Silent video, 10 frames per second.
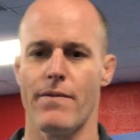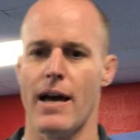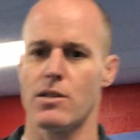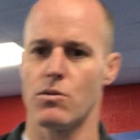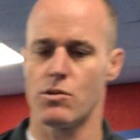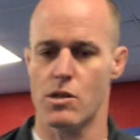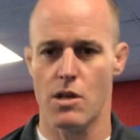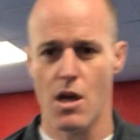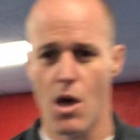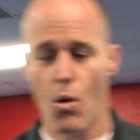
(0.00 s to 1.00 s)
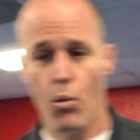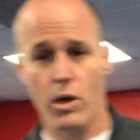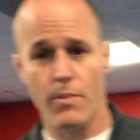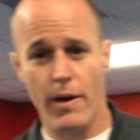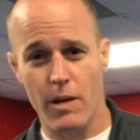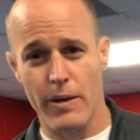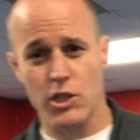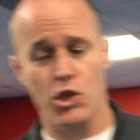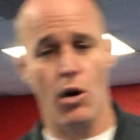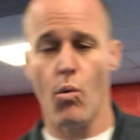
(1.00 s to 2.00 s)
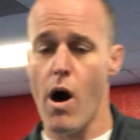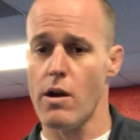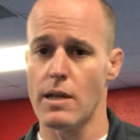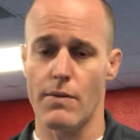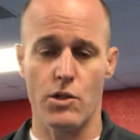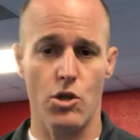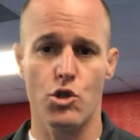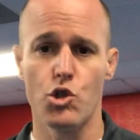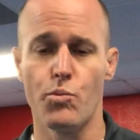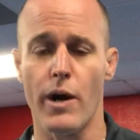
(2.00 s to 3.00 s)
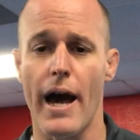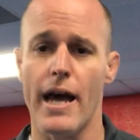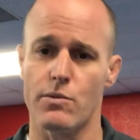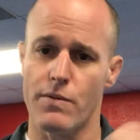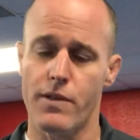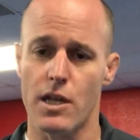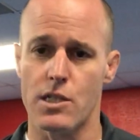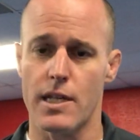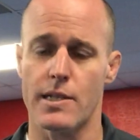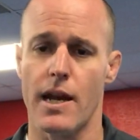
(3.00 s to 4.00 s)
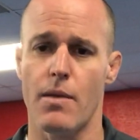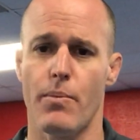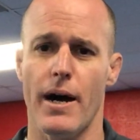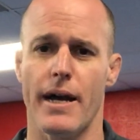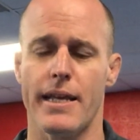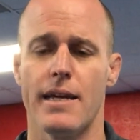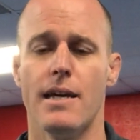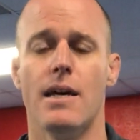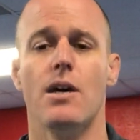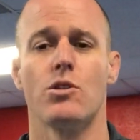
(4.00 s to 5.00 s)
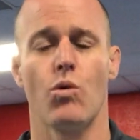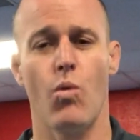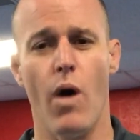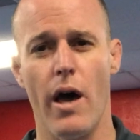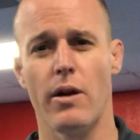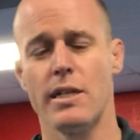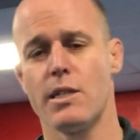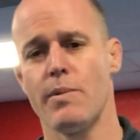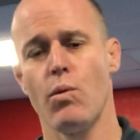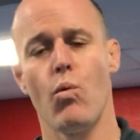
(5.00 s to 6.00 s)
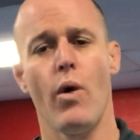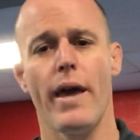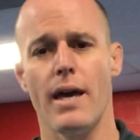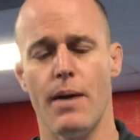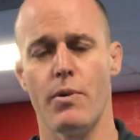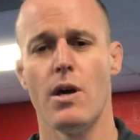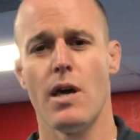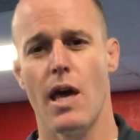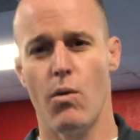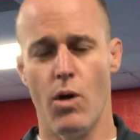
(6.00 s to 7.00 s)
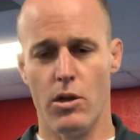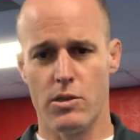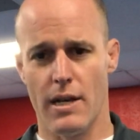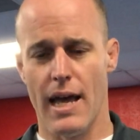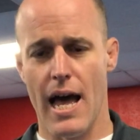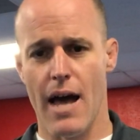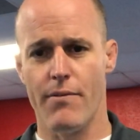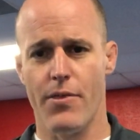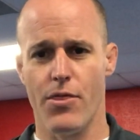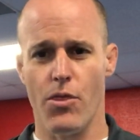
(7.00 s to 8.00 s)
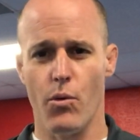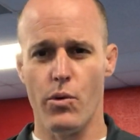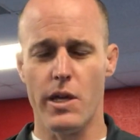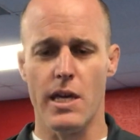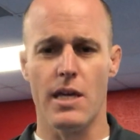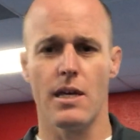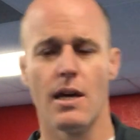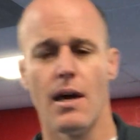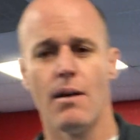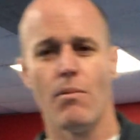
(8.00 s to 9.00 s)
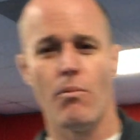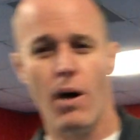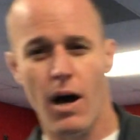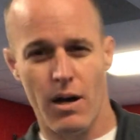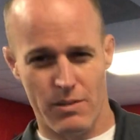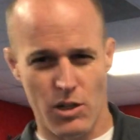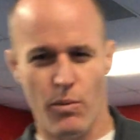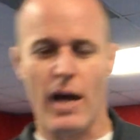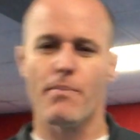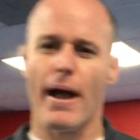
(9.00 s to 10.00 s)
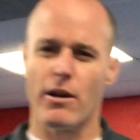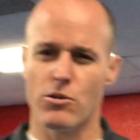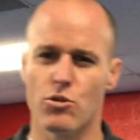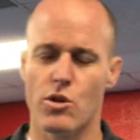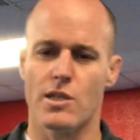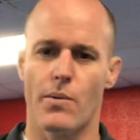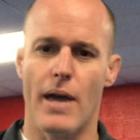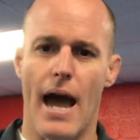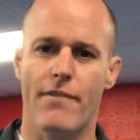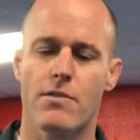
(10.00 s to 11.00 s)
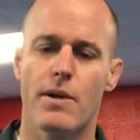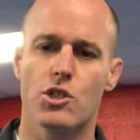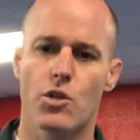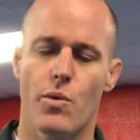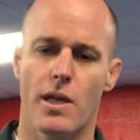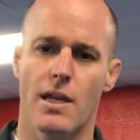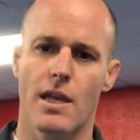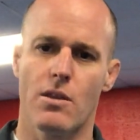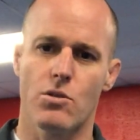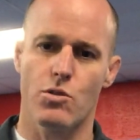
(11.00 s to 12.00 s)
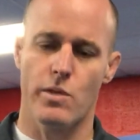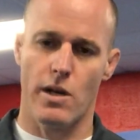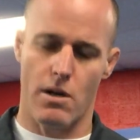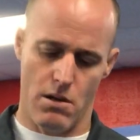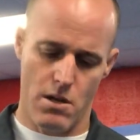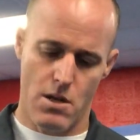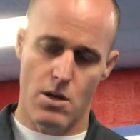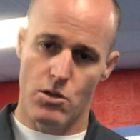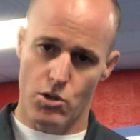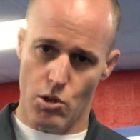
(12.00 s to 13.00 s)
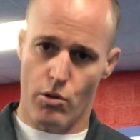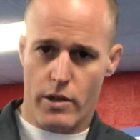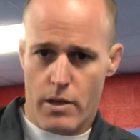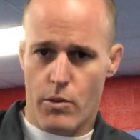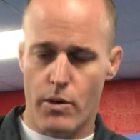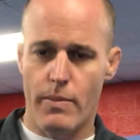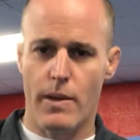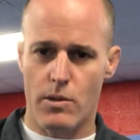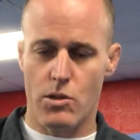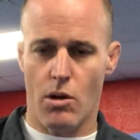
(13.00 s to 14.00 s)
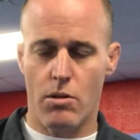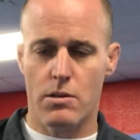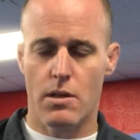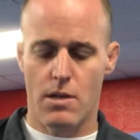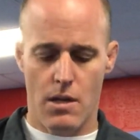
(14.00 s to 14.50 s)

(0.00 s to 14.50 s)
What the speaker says: fat sources. We're gonna want to make sure our water levels are super high as we flush things out of the body. So water needs to be way up. And we're also gonna have 3 kind of micronutrients that we have to make sure we get in. Those 3 are sodium, or salt,